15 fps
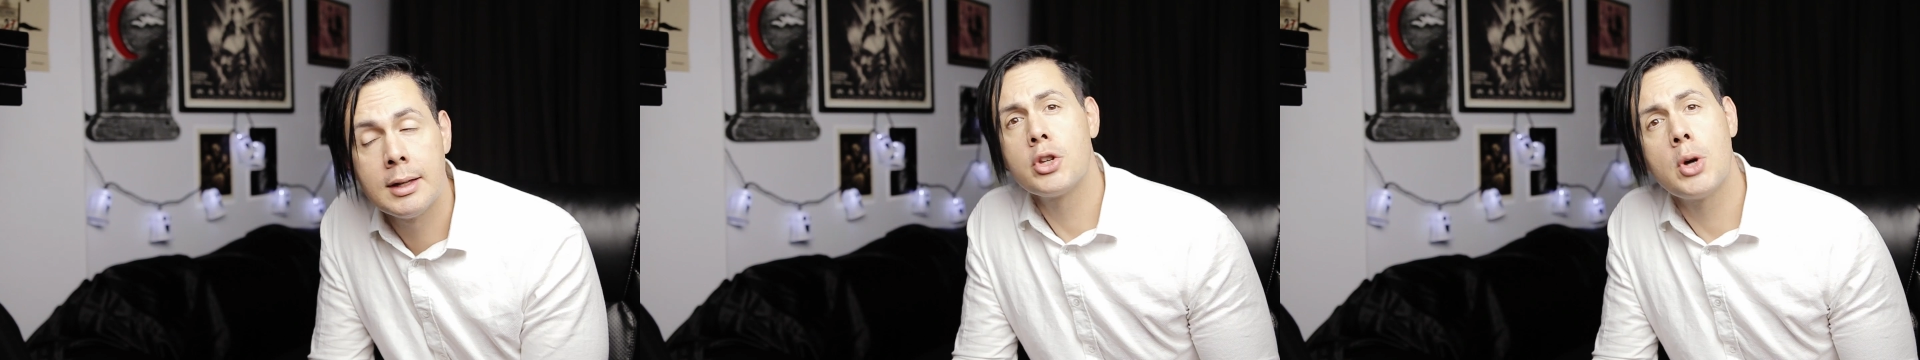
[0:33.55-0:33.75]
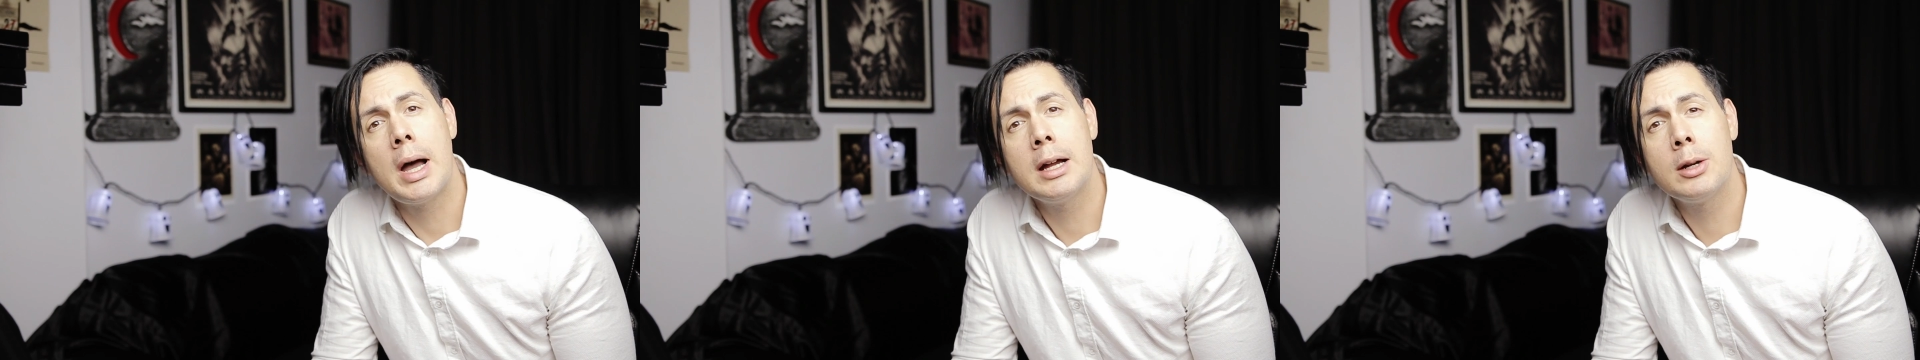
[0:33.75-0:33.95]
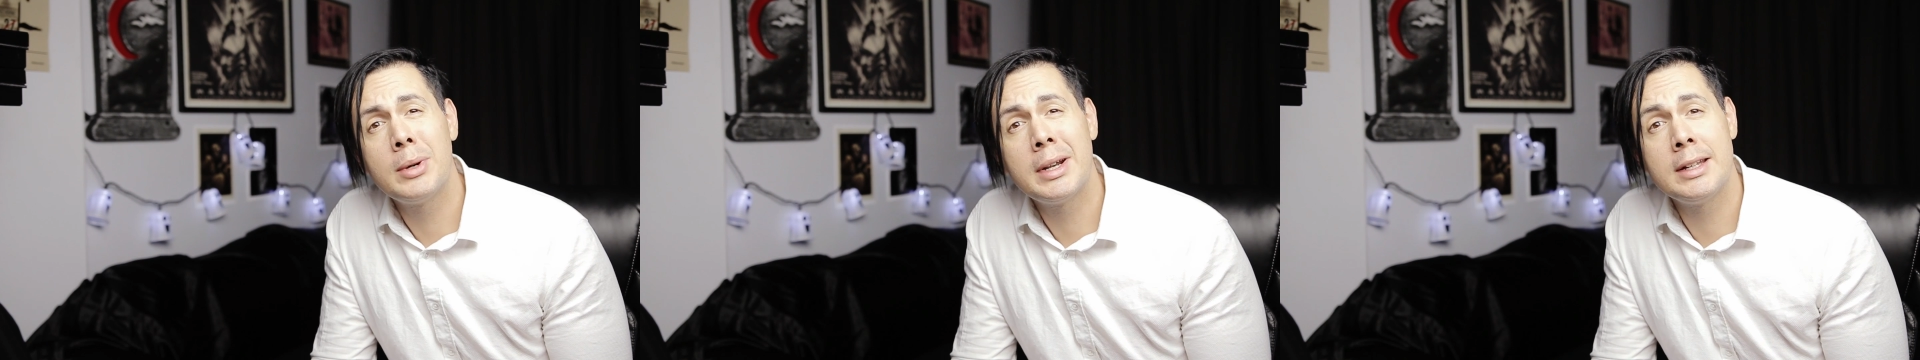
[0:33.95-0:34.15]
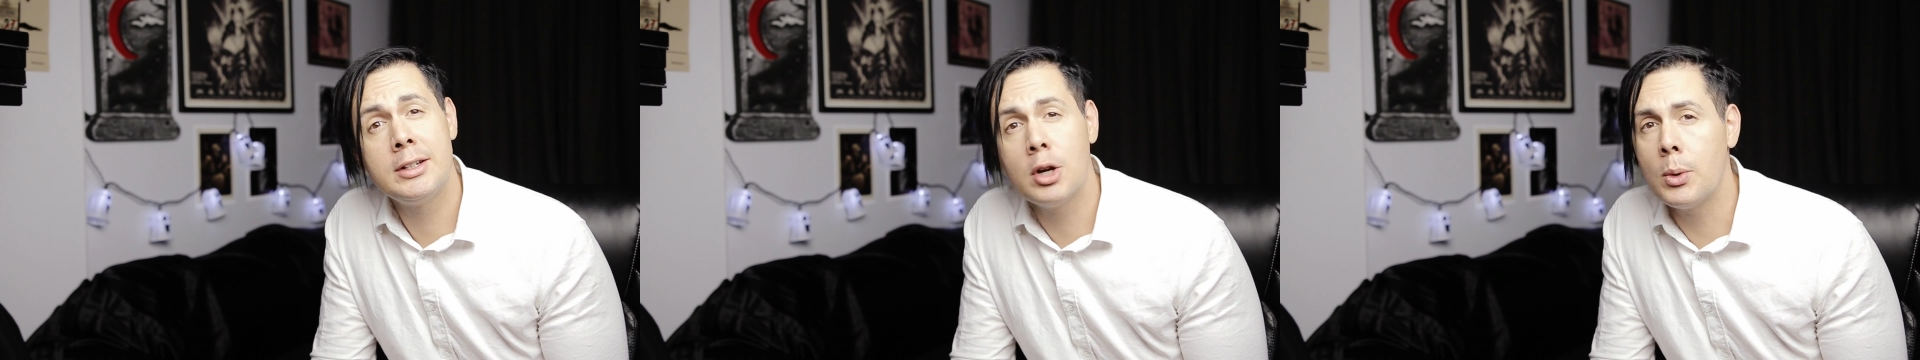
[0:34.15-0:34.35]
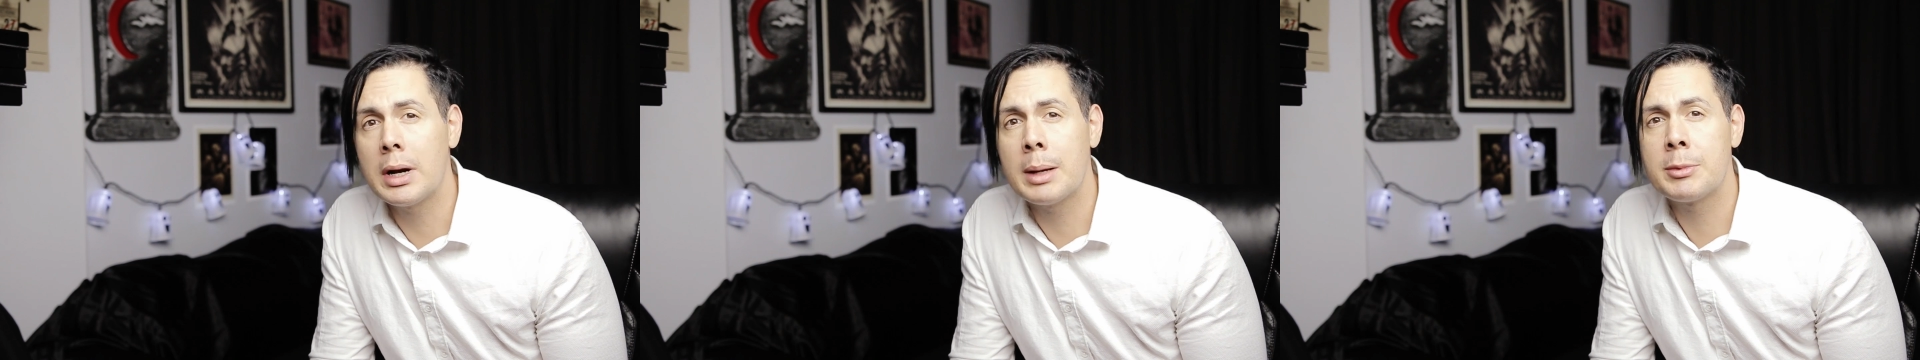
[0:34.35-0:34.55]
So I already
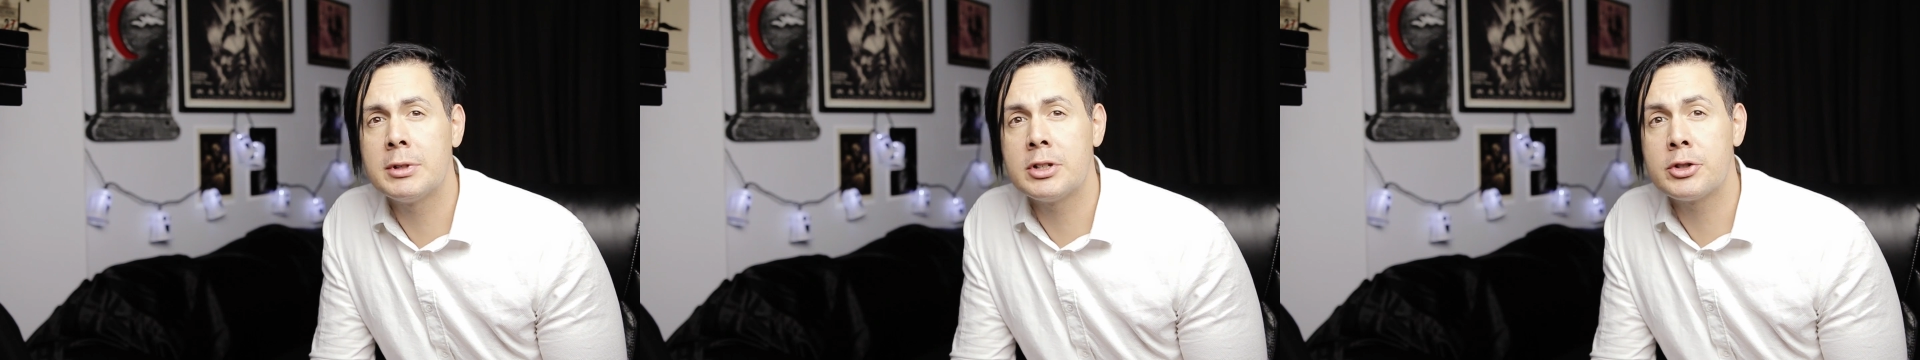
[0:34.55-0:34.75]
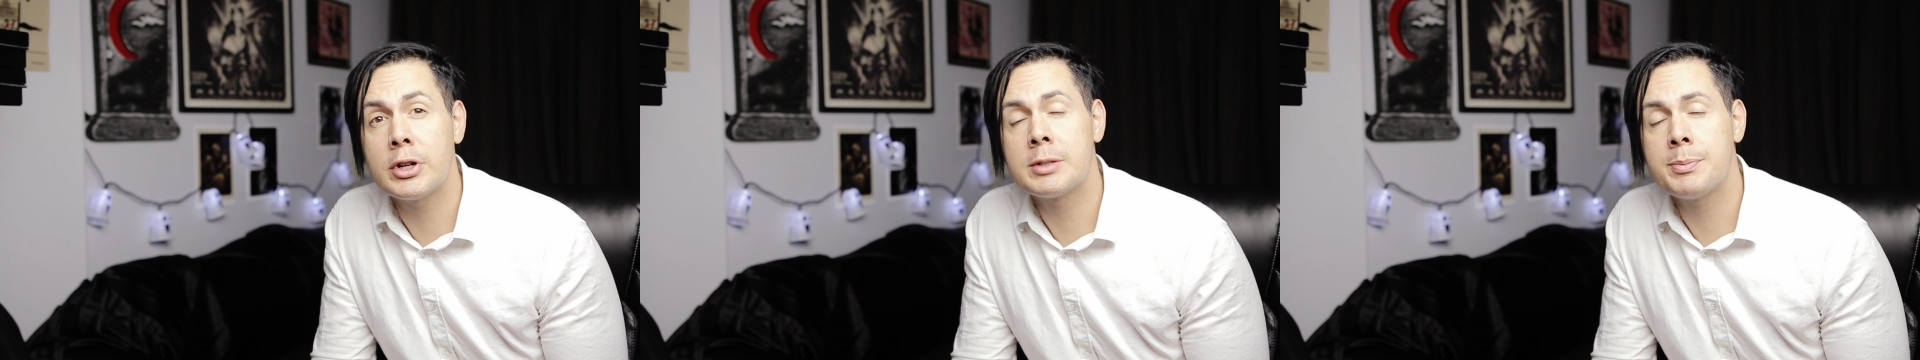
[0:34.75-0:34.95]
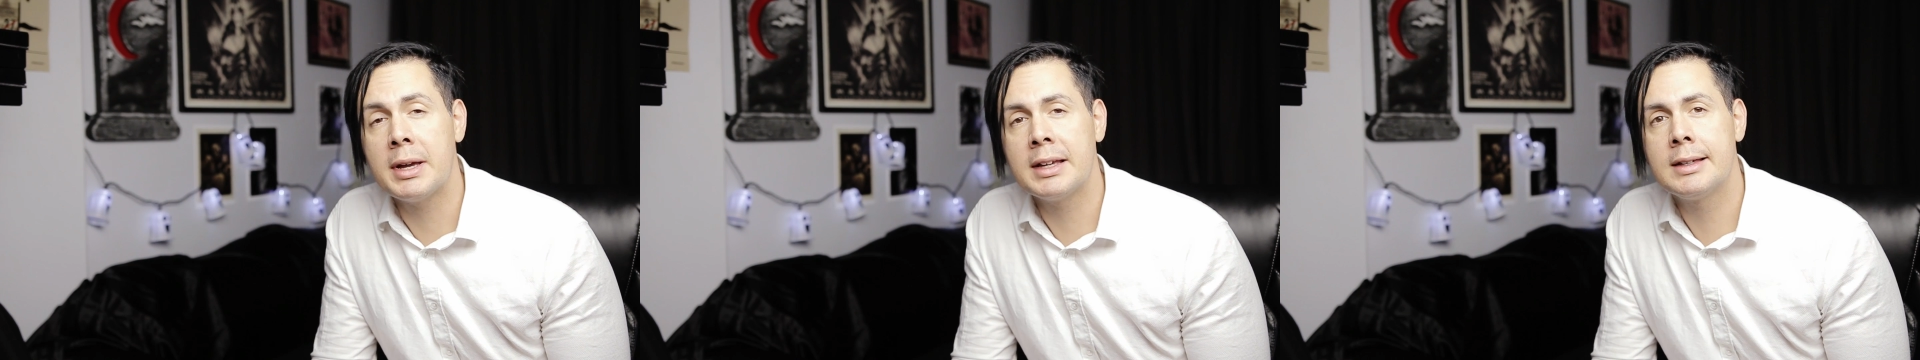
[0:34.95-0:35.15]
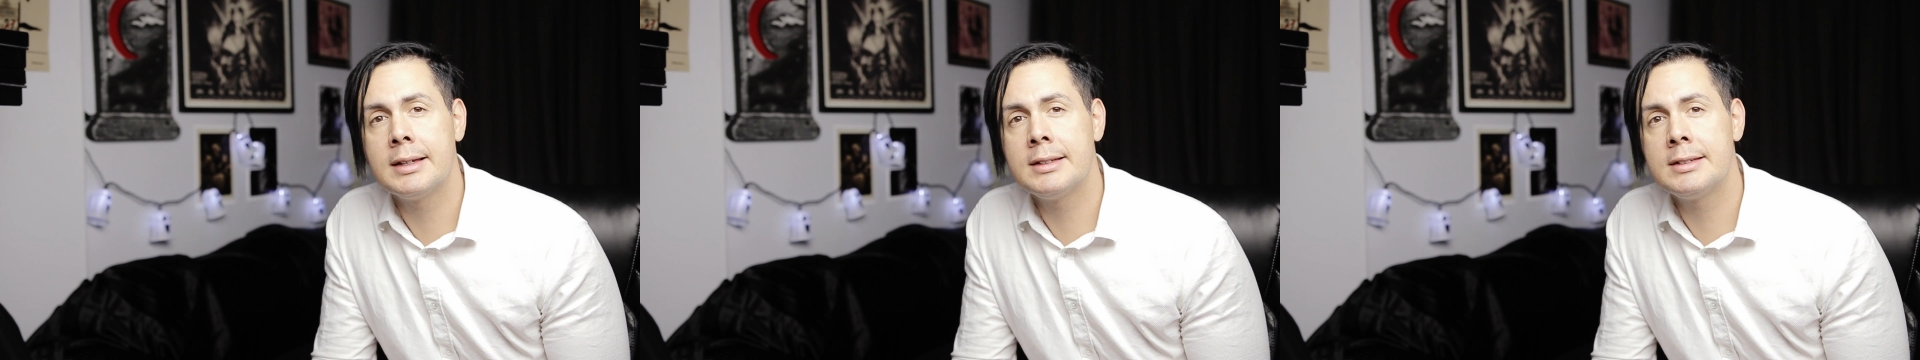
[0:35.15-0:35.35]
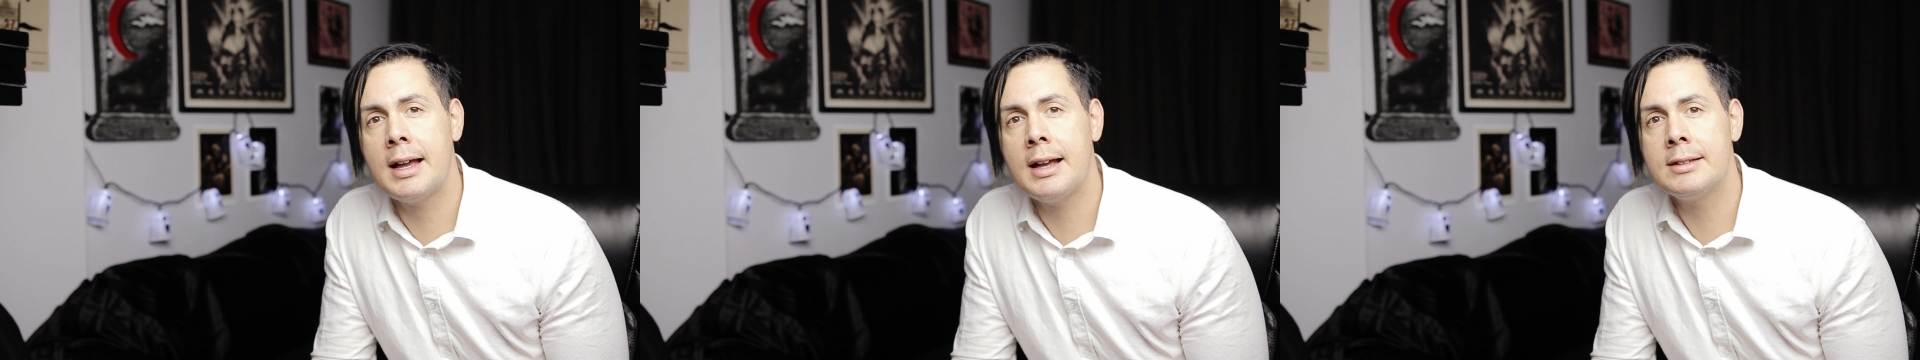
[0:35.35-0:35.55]
know what I'm going to dress my
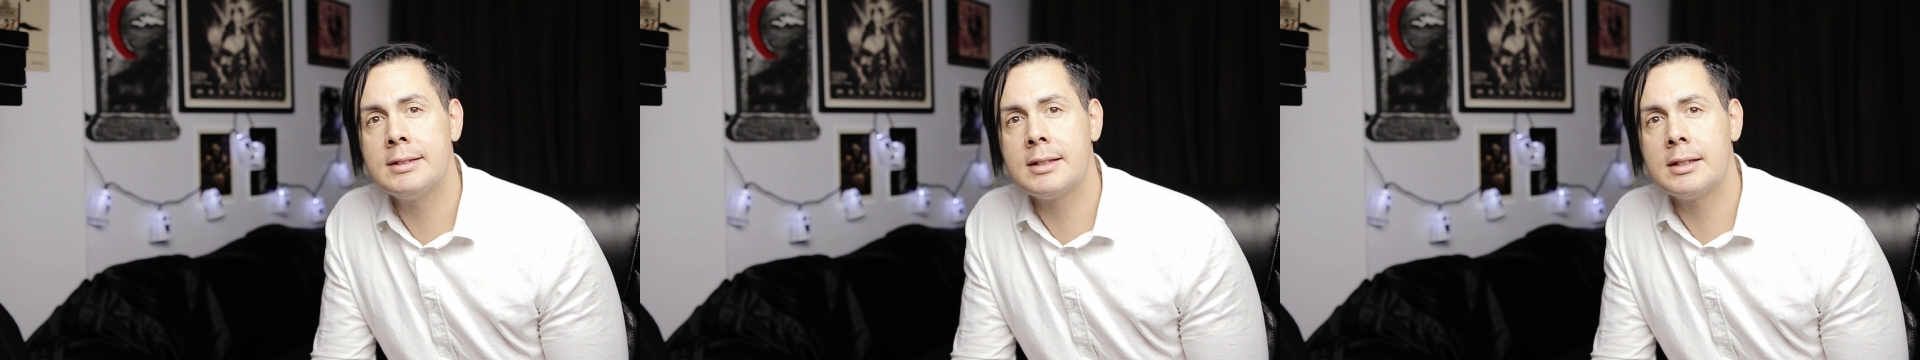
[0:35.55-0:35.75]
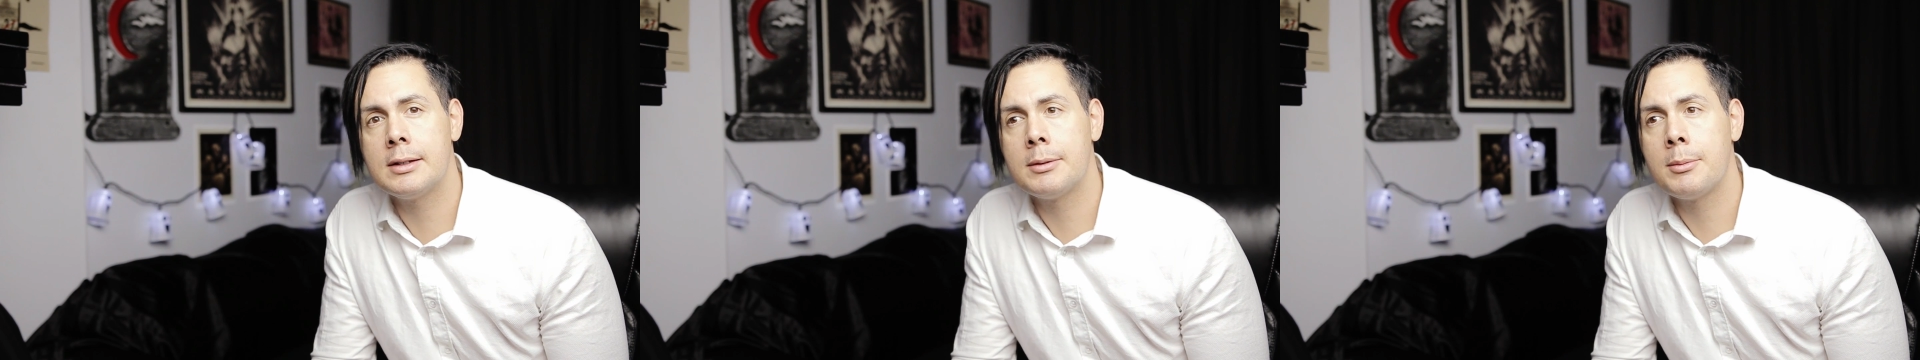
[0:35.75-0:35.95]
kids as,